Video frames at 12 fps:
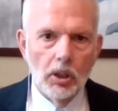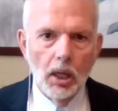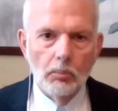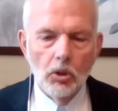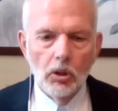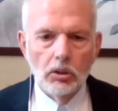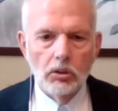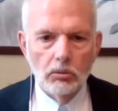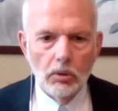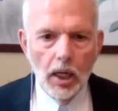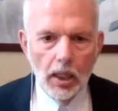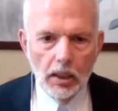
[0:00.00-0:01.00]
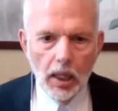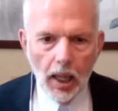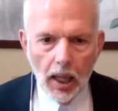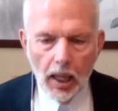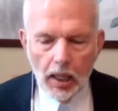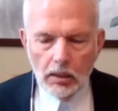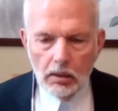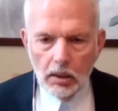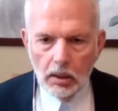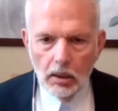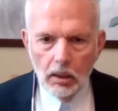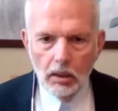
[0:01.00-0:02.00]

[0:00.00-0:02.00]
that I'm going to write, and